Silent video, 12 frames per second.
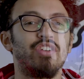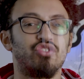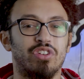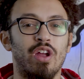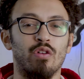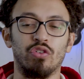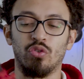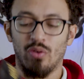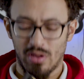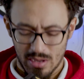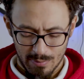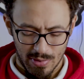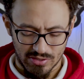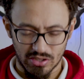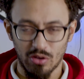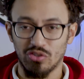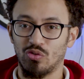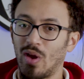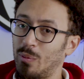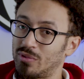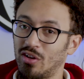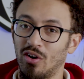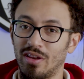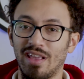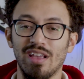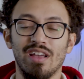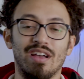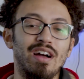extra character to it. Plus, it goes great with the hoodie.